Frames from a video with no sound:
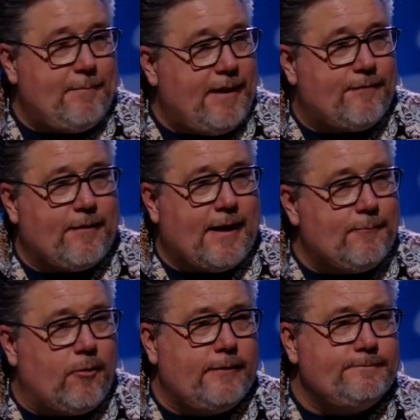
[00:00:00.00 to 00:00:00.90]
out of bed
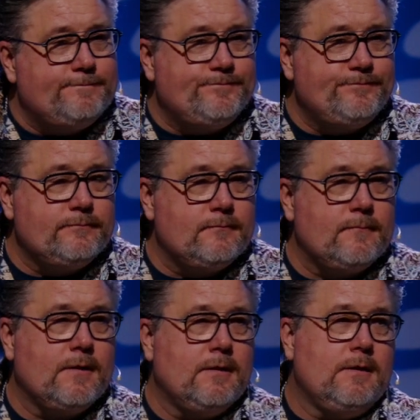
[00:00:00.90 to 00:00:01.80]
Friday morning.
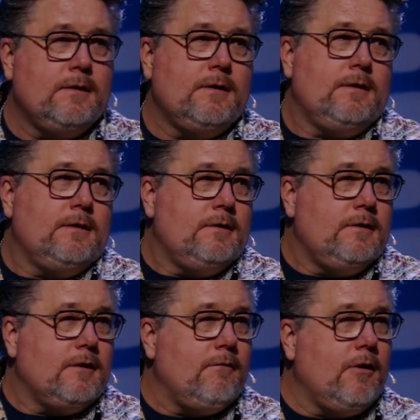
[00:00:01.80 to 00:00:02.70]

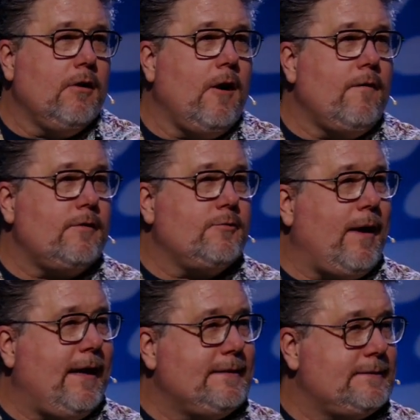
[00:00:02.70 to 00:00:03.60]
You're going to roll over
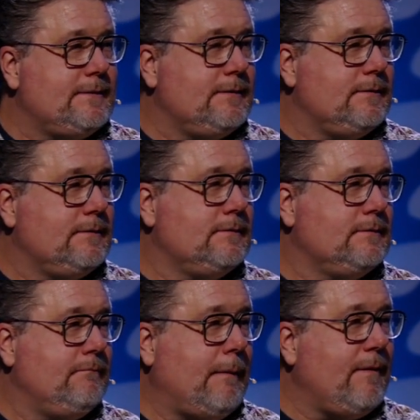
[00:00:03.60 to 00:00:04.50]
twice,
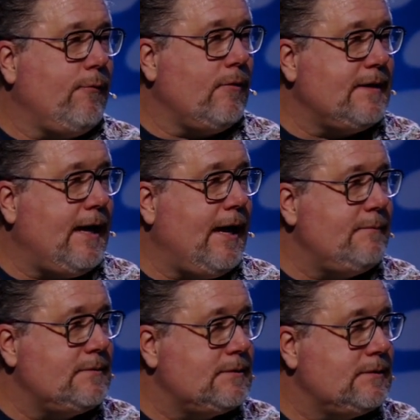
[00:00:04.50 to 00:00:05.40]
maybe 4
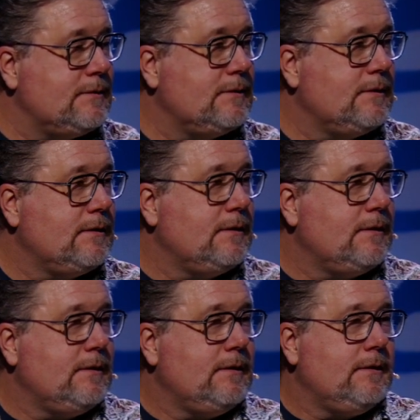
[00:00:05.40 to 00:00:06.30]
times.
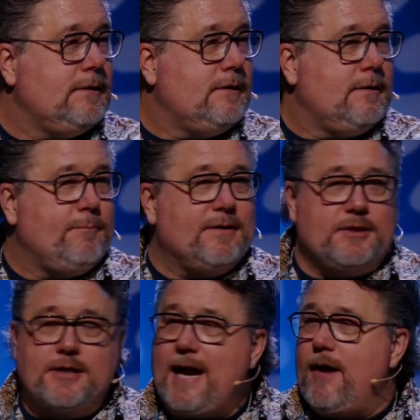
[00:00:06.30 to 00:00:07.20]

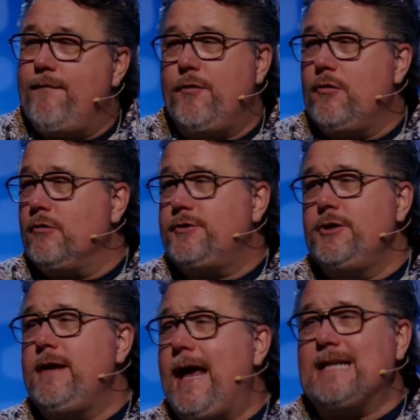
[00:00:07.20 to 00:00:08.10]
But you got a full
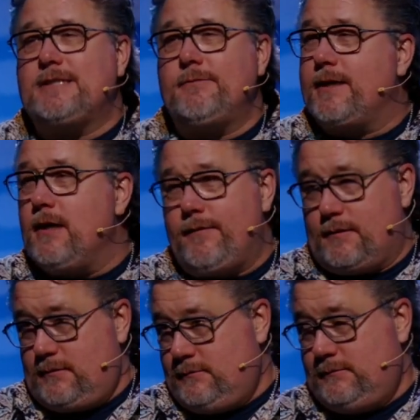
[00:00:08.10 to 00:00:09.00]
2 days to
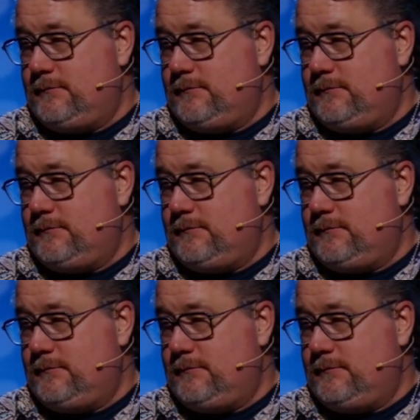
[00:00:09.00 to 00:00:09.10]
recover.